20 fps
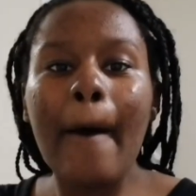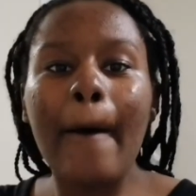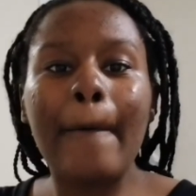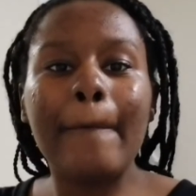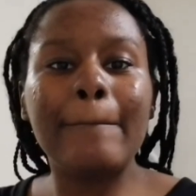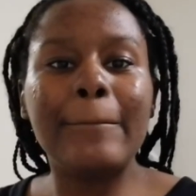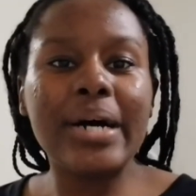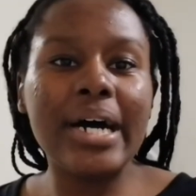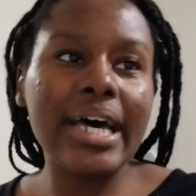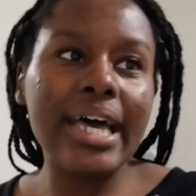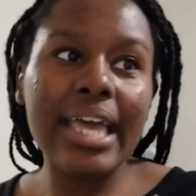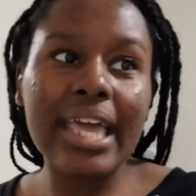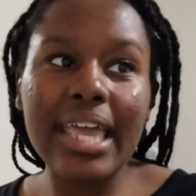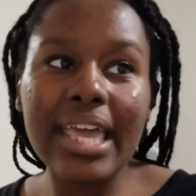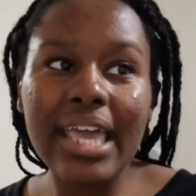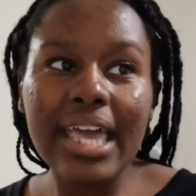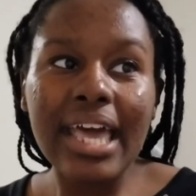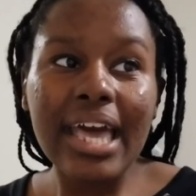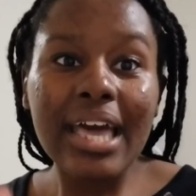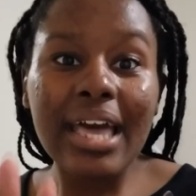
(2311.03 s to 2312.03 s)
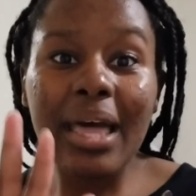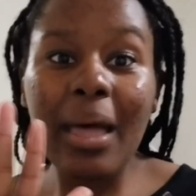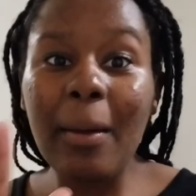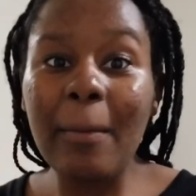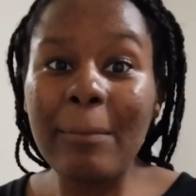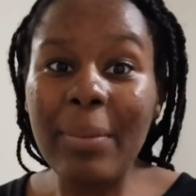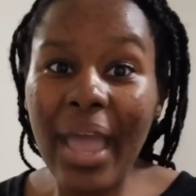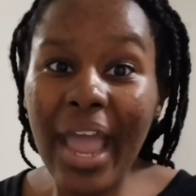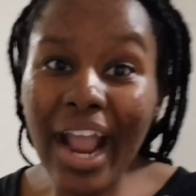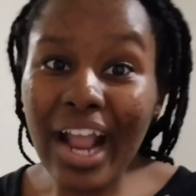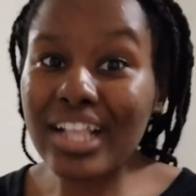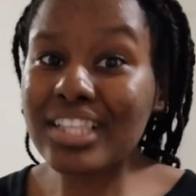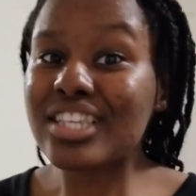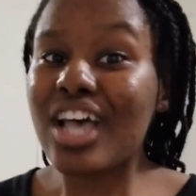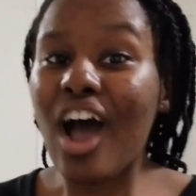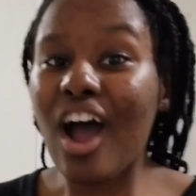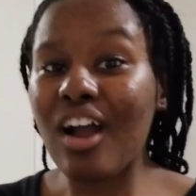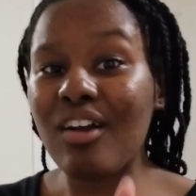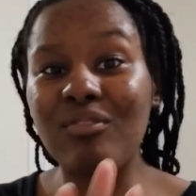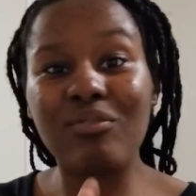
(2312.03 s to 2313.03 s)
but compared to
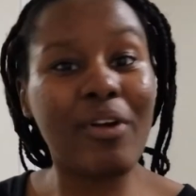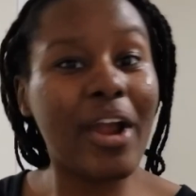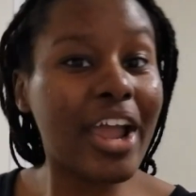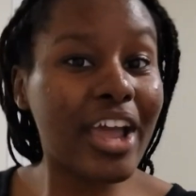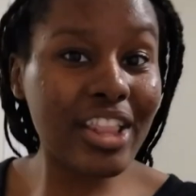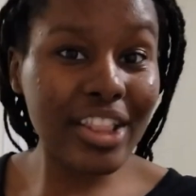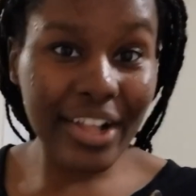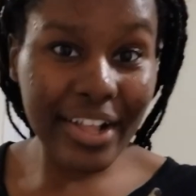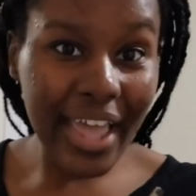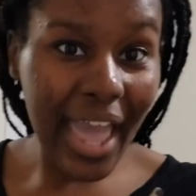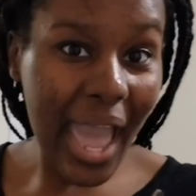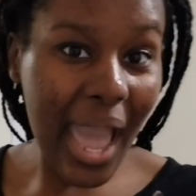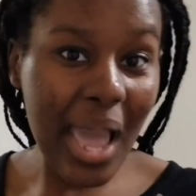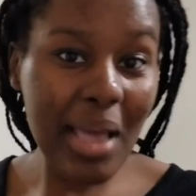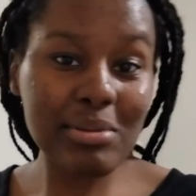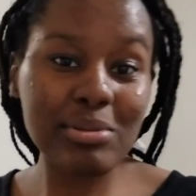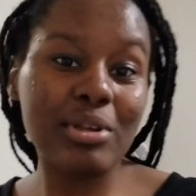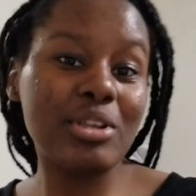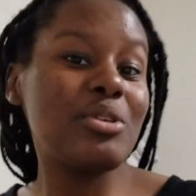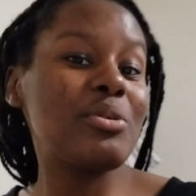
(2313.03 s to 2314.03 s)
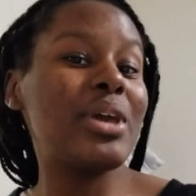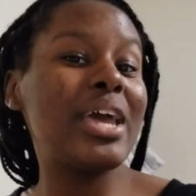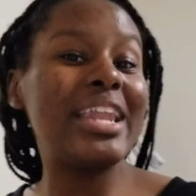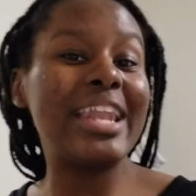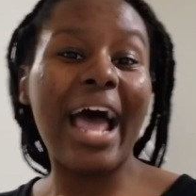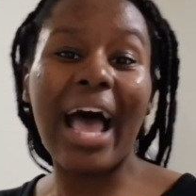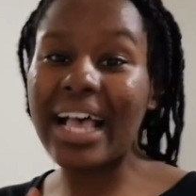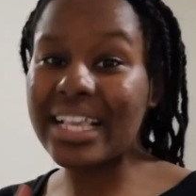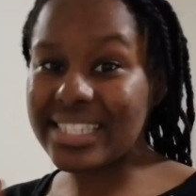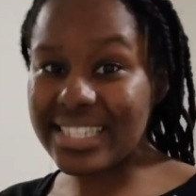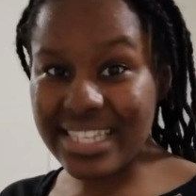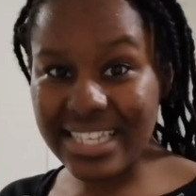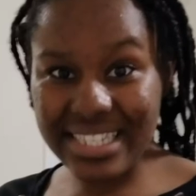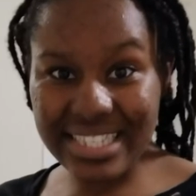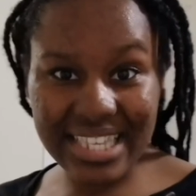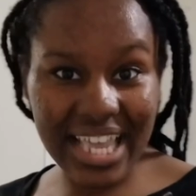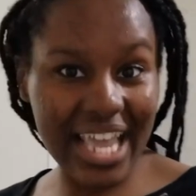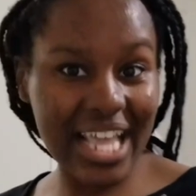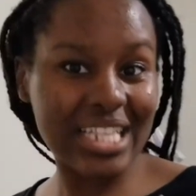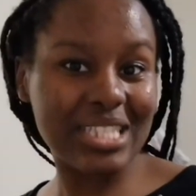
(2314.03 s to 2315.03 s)
our regular games where you cannot see
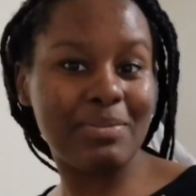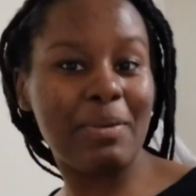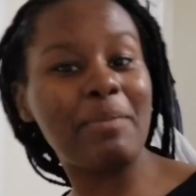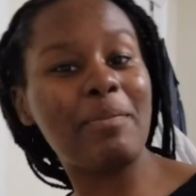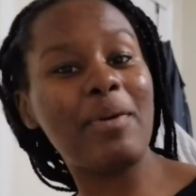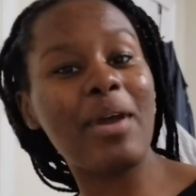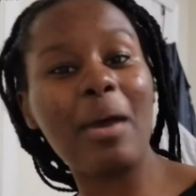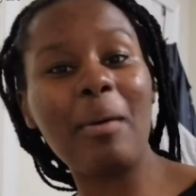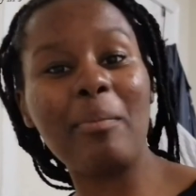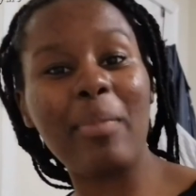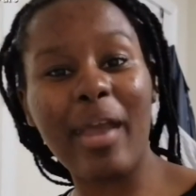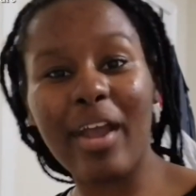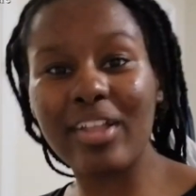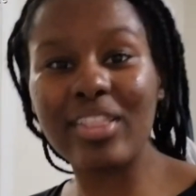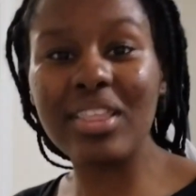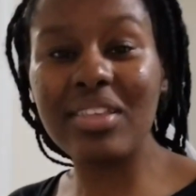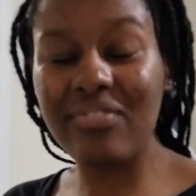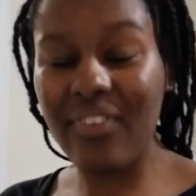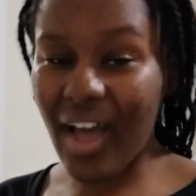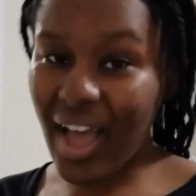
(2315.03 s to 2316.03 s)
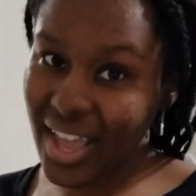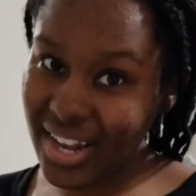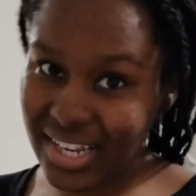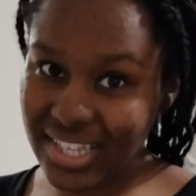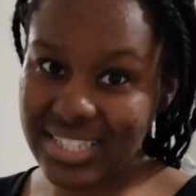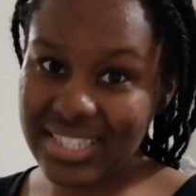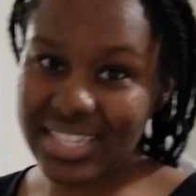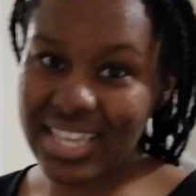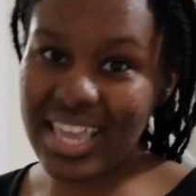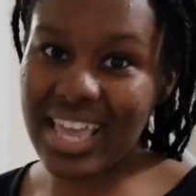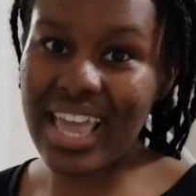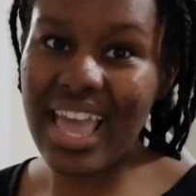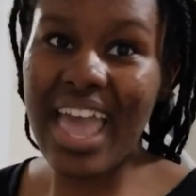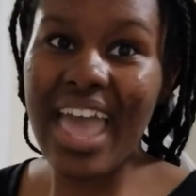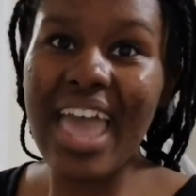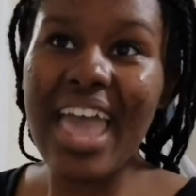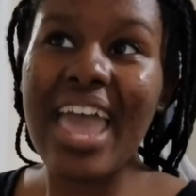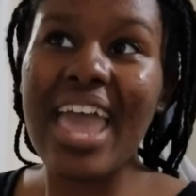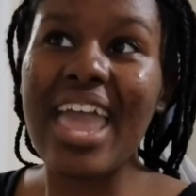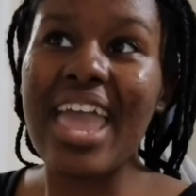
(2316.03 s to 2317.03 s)
seats, people could barely find a seat,
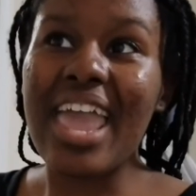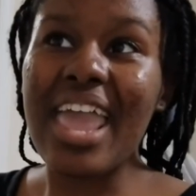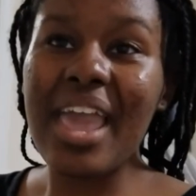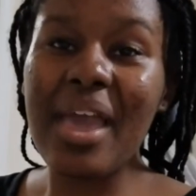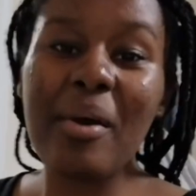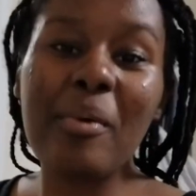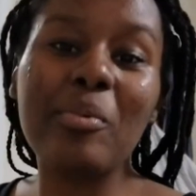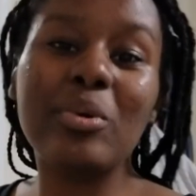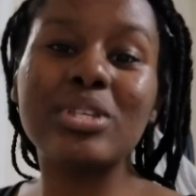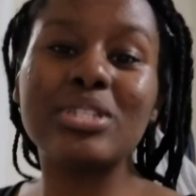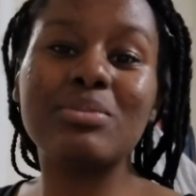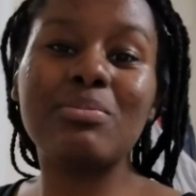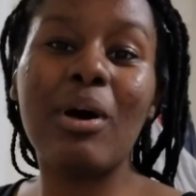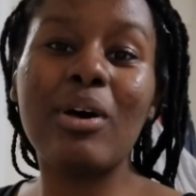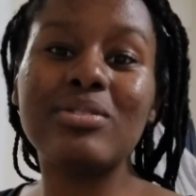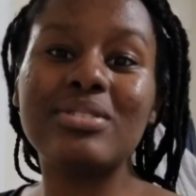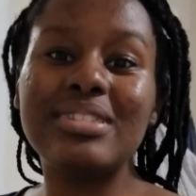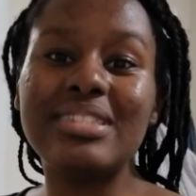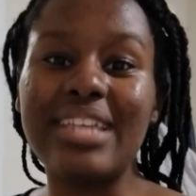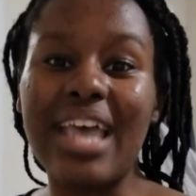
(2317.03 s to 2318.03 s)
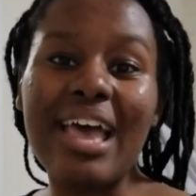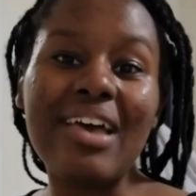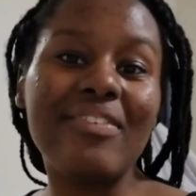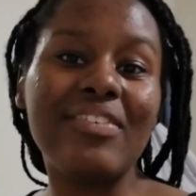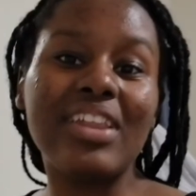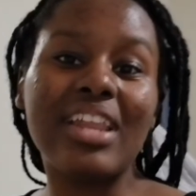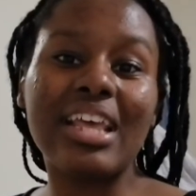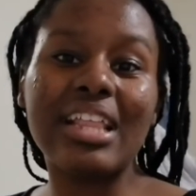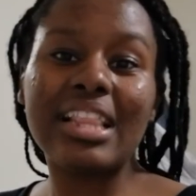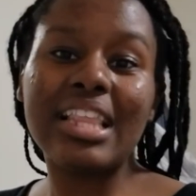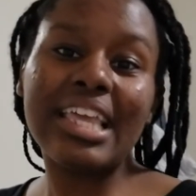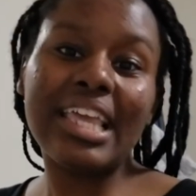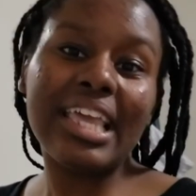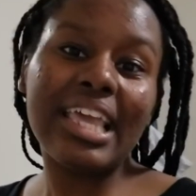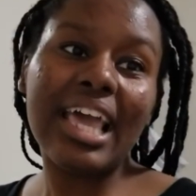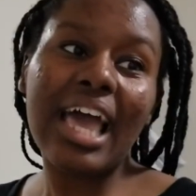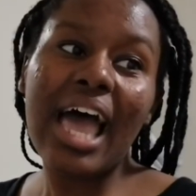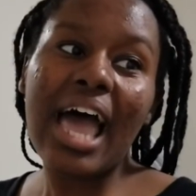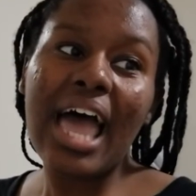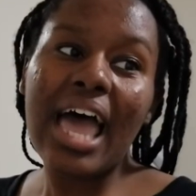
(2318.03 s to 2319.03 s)
it was most
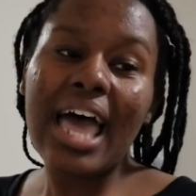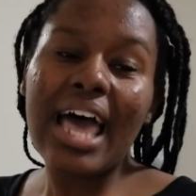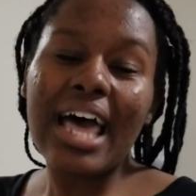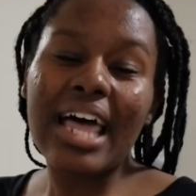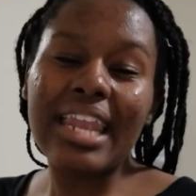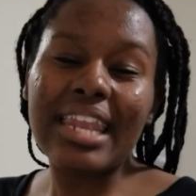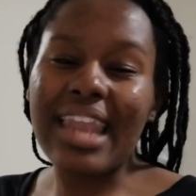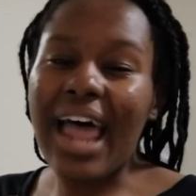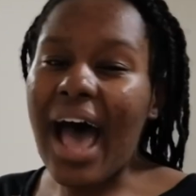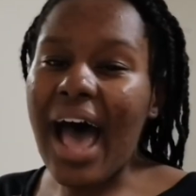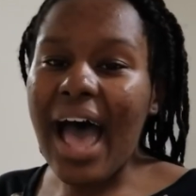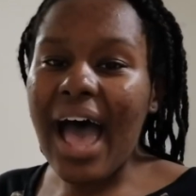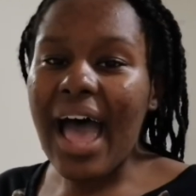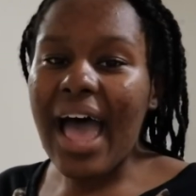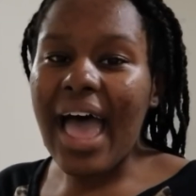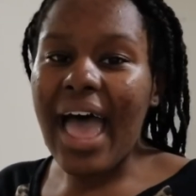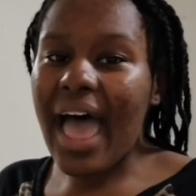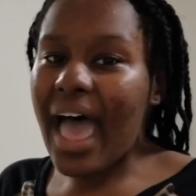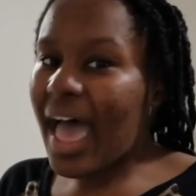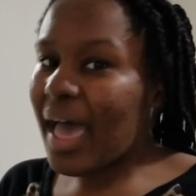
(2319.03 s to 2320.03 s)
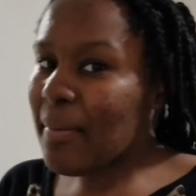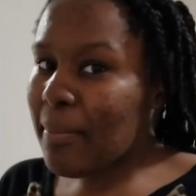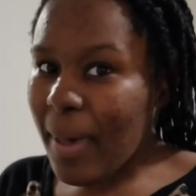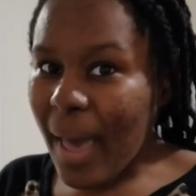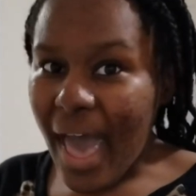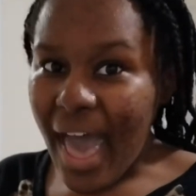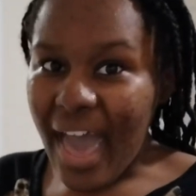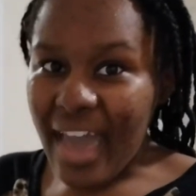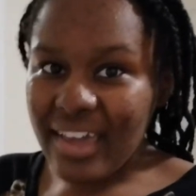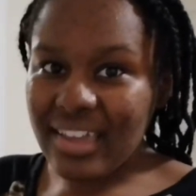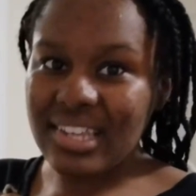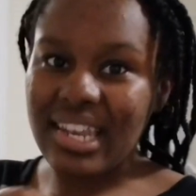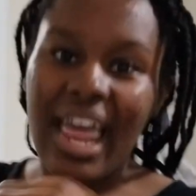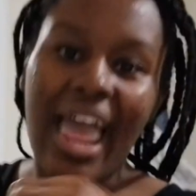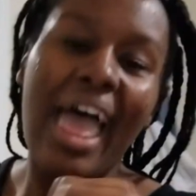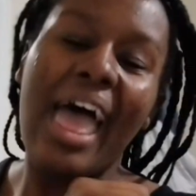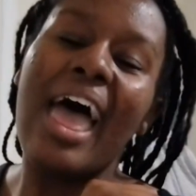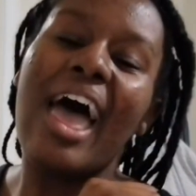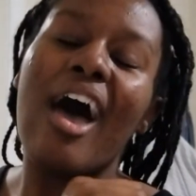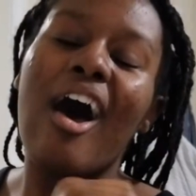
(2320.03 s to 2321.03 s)
definitely not packed
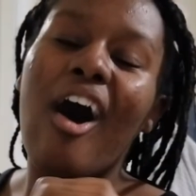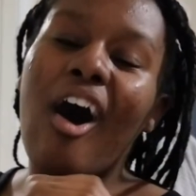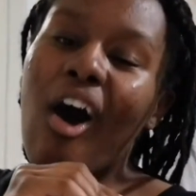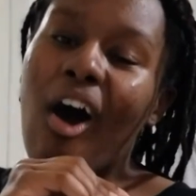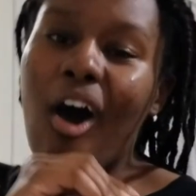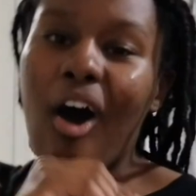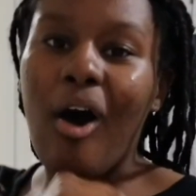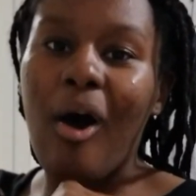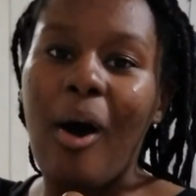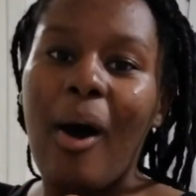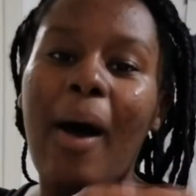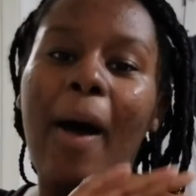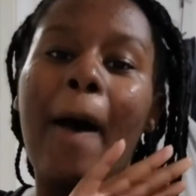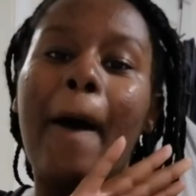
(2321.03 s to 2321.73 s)
at all.